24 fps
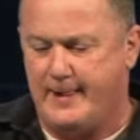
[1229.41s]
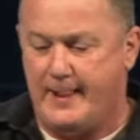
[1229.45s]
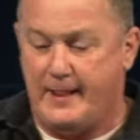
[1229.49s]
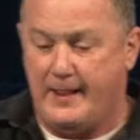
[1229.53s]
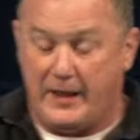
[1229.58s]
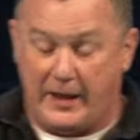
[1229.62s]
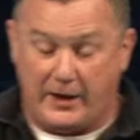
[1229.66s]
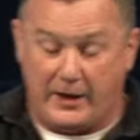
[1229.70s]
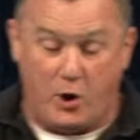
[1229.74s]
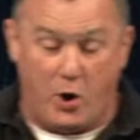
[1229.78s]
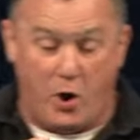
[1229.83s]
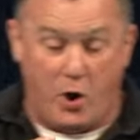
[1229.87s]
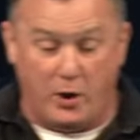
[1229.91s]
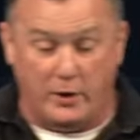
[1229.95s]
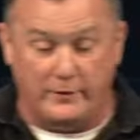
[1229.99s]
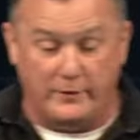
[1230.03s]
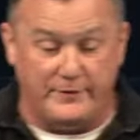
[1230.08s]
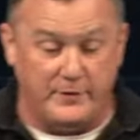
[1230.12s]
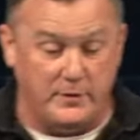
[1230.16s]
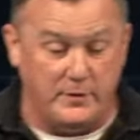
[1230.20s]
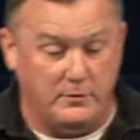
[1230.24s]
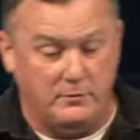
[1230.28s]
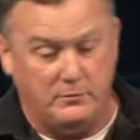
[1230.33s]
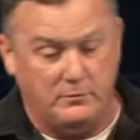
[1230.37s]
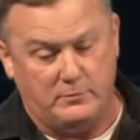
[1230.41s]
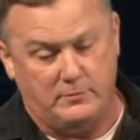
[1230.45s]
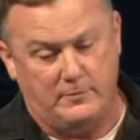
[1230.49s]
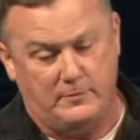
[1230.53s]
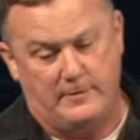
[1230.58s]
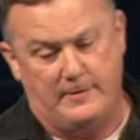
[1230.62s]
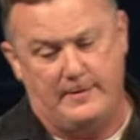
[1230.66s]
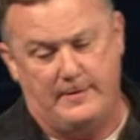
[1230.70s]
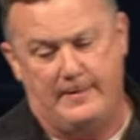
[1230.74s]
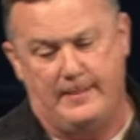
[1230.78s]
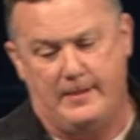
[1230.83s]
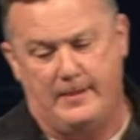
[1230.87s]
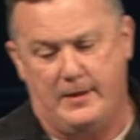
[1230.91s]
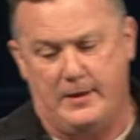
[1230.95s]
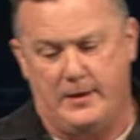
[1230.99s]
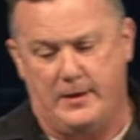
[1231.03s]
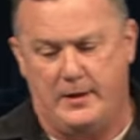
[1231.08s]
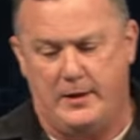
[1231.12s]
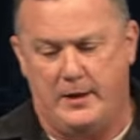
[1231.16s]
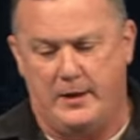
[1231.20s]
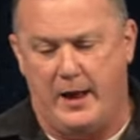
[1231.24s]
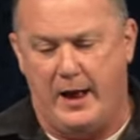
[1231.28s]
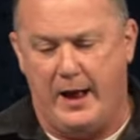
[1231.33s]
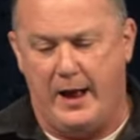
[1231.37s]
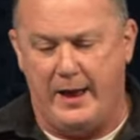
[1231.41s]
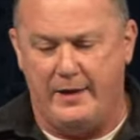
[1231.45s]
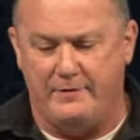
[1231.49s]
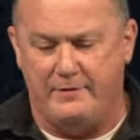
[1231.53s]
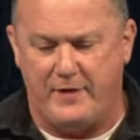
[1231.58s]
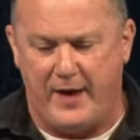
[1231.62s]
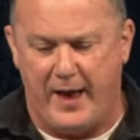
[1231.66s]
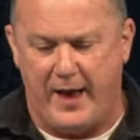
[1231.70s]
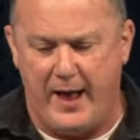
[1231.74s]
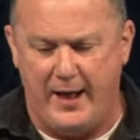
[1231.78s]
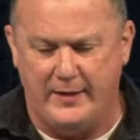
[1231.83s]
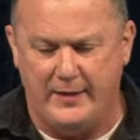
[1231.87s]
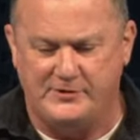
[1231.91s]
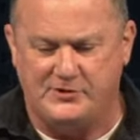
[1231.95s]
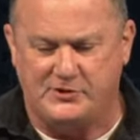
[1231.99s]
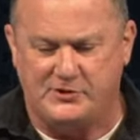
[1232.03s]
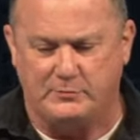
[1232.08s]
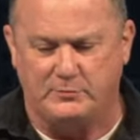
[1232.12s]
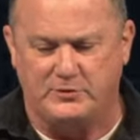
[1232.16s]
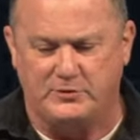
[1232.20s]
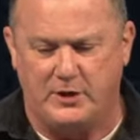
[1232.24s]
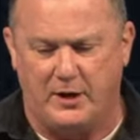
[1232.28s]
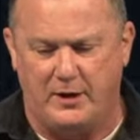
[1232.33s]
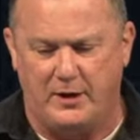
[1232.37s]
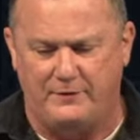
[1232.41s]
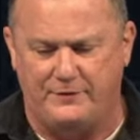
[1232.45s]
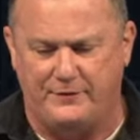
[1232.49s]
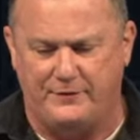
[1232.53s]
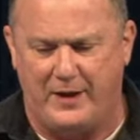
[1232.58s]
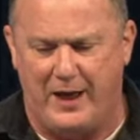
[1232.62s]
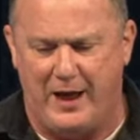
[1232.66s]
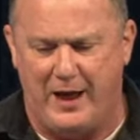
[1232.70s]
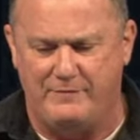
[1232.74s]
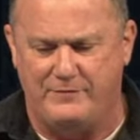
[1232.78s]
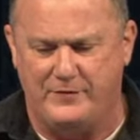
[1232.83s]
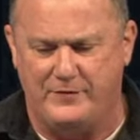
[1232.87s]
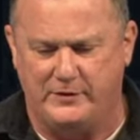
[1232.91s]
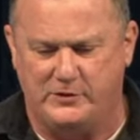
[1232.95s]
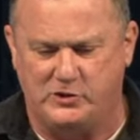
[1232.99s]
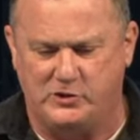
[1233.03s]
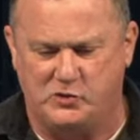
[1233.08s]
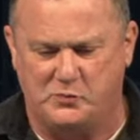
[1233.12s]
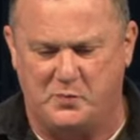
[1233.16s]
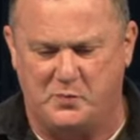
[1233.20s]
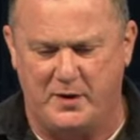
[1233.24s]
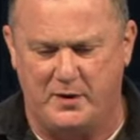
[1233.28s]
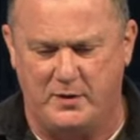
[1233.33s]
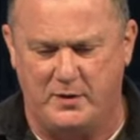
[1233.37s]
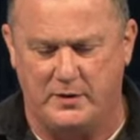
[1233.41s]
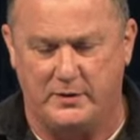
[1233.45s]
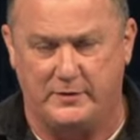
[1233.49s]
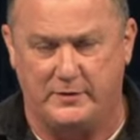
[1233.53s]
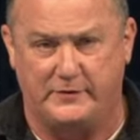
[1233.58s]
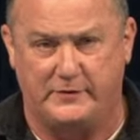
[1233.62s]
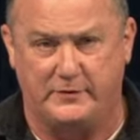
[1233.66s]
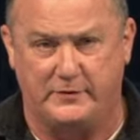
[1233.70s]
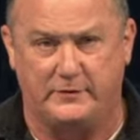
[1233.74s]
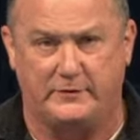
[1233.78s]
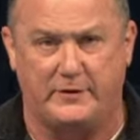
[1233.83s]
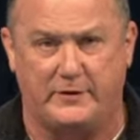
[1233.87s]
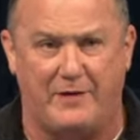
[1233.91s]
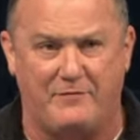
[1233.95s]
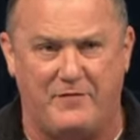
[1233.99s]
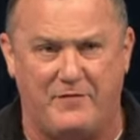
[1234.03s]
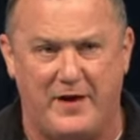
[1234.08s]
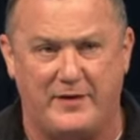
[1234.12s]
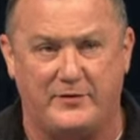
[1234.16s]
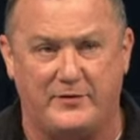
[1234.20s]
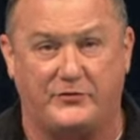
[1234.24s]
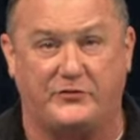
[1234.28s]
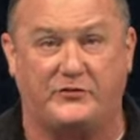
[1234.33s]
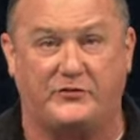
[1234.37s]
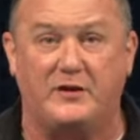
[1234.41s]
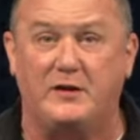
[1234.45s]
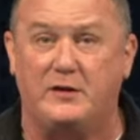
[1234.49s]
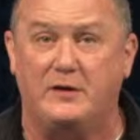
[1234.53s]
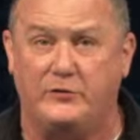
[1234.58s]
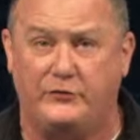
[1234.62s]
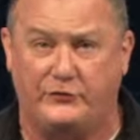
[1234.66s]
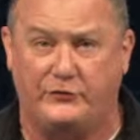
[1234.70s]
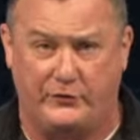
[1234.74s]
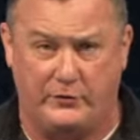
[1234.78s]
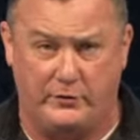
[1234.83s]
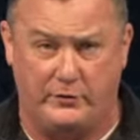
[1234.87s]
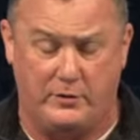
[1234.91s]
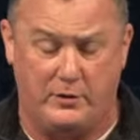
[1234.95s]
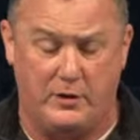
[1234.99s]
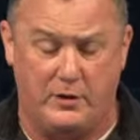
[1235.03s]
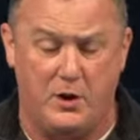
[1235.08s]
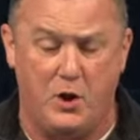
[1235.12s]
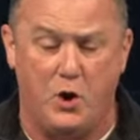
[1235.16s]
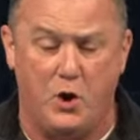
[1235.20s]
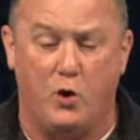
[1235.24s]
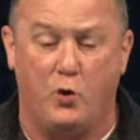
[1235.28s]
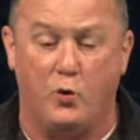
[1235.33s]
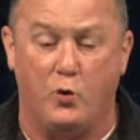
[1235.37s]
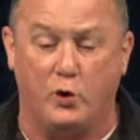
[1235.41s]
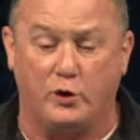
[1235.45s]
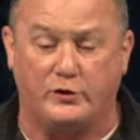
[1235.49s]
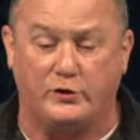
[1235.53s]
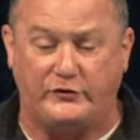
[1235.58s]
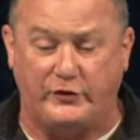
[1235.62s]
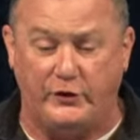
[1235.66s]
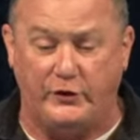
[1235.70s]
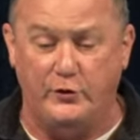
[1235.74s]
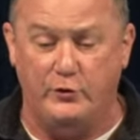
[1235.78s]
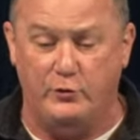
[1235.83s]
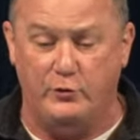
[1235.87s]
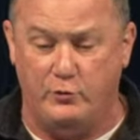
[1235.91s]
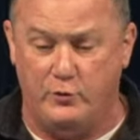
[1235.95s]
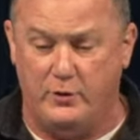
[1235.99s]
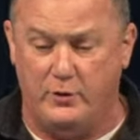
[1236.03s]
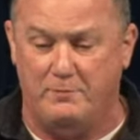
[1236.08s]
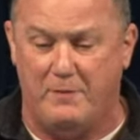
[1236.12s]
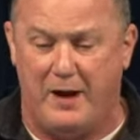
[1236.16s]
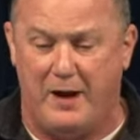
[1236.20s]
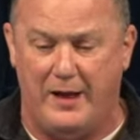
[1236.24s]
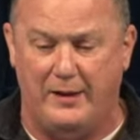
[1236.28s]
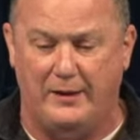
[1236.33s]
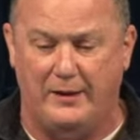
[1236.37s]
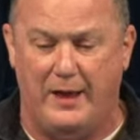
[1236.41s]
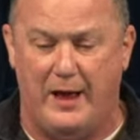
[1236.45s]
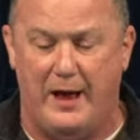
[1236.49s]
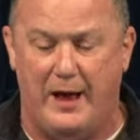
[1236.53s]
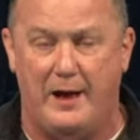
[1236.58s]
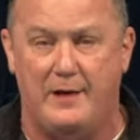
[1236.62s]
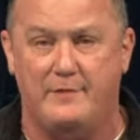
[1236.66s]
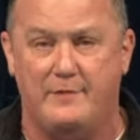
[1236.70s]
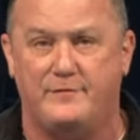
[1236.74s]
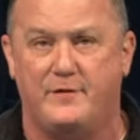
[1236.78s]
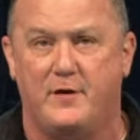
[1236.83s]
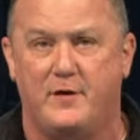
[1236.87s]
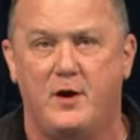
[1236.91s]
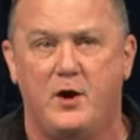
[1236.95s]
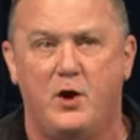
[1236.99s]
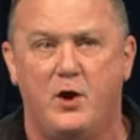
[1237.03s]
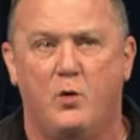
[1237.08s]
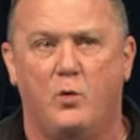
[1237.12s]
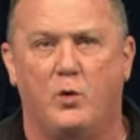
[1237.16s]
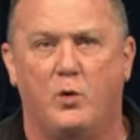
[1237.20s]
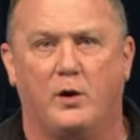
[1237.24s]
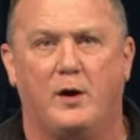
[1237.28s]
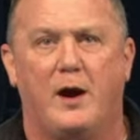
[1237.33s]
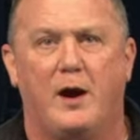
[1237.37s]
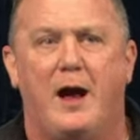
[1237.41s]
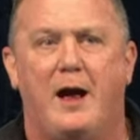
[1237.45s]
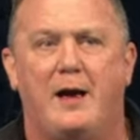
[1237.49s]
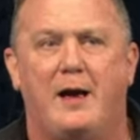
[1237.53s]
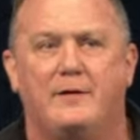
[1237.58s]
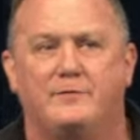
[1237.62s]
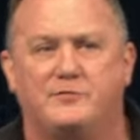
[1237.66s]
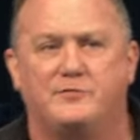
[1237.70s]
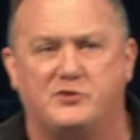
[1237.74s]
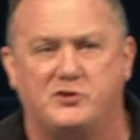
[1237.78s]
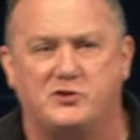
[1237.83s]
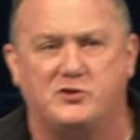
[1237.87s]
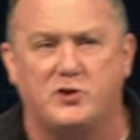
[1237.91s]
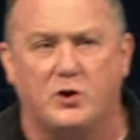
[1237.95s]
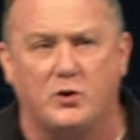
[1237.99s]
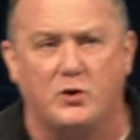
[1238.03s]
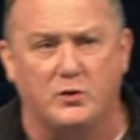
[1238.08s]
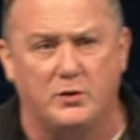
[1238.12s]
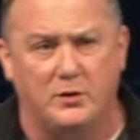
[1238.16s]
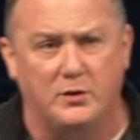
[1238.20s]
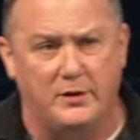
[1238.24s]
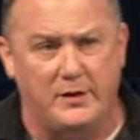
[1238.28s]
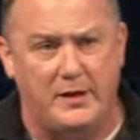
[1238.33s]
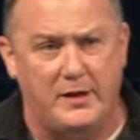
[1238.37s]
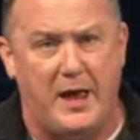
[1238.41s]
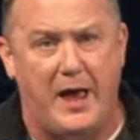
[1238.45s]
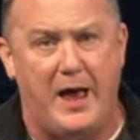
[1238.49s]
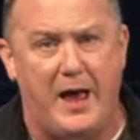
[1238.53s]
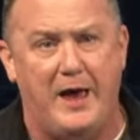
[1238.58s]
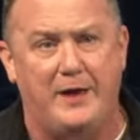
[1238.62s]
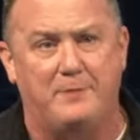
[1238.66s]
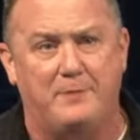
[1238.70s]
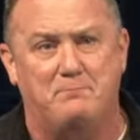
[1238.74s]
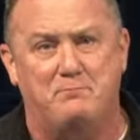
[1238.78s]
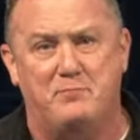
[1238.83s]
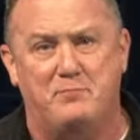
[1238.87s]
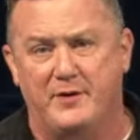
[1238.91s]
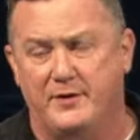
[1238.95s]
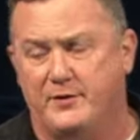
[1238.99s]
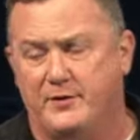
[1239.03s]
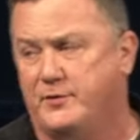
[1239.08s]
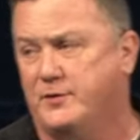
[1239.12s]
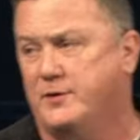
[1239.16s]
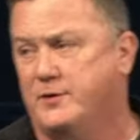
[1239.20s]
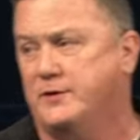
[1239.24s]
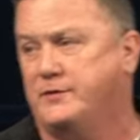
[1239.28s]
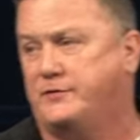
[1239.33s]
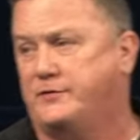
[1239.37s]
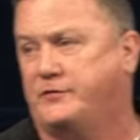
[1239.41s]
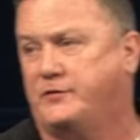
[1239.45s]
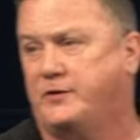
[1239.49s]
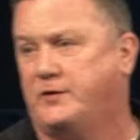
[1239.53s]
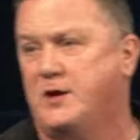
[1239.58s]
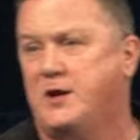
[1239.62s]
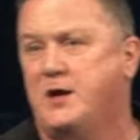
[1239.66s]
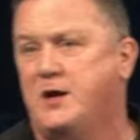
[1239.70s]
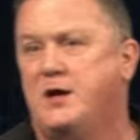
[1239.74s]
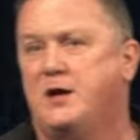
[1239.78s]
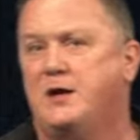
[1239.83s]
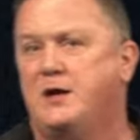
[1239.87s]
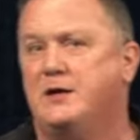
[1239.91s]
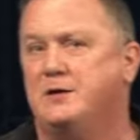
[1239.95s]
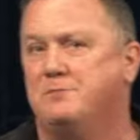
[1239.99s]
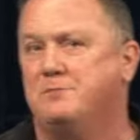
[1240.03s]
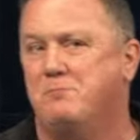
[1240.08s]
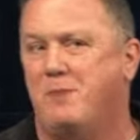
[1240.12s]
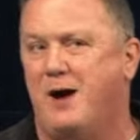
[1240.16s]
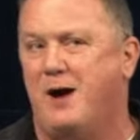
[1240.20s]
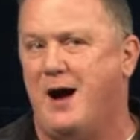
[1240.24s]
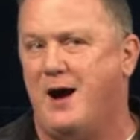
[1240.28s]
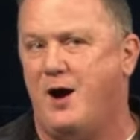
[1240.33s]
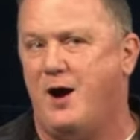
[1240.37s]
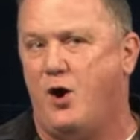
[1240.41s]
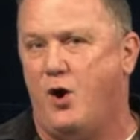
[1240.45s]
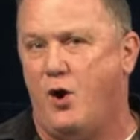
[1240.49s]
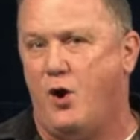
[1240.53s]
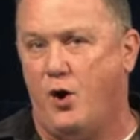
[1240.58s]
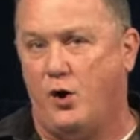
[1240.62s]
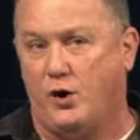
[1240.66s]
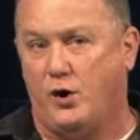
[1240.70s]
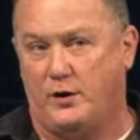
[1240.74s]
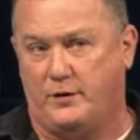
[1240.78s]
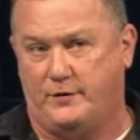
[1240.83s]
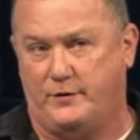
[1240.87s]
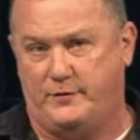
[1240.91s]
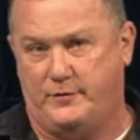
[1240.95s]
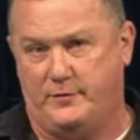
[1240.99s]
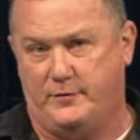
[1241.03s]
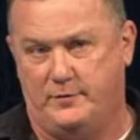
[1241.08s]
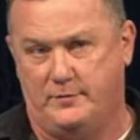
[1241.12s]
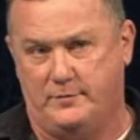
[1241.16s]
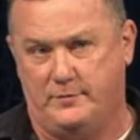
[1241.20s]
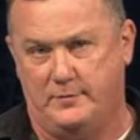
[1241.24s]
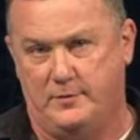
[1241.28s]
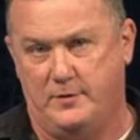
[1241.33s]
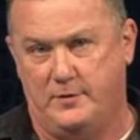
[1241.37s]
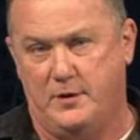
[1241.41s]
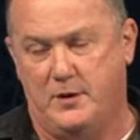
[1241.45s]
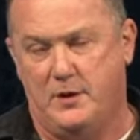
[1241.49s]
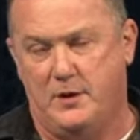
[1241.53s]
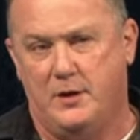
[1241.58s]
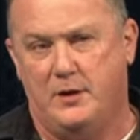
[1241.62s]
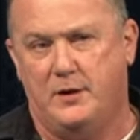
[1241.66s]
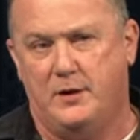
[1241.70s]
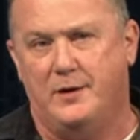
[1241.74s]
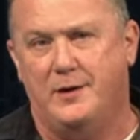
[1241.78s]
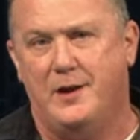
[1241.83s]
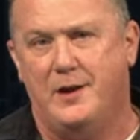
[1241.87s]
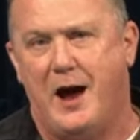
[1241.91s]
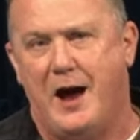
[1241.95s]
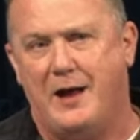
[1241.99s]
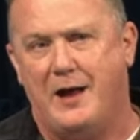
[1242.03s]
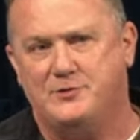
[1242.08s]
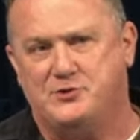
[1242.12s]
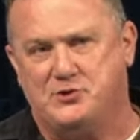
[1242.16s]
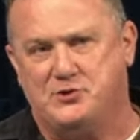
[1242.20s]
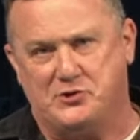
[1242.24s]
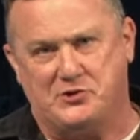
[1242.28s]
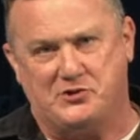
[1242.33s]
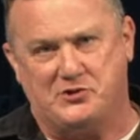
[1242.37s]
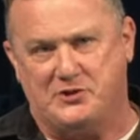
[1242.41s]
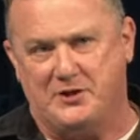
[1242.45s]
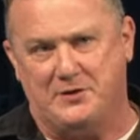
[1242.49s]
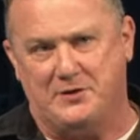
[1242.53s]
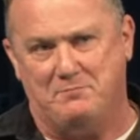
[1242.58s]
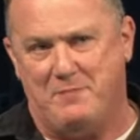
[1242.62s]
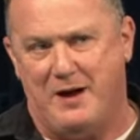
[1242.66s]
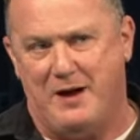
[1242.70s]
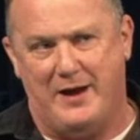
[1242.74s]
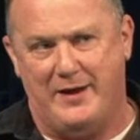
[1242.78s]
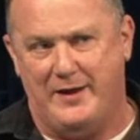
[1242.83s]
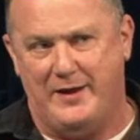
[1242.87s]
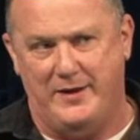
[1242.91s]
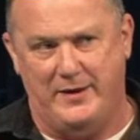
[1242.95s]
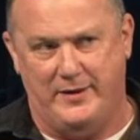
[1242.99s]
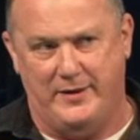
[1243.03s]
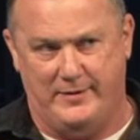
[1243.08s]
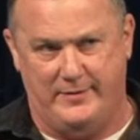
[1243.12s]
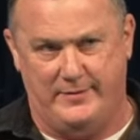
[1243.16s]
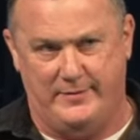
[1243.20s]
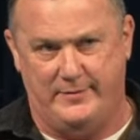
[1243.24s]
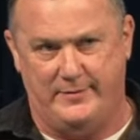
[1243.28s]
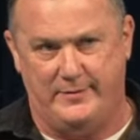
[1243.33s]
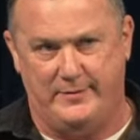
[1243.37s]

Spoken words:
Like all of you, I have had some tough life experiences. I've had a season or two in my life where I have certainly had bitterness in my heart, not just in my head.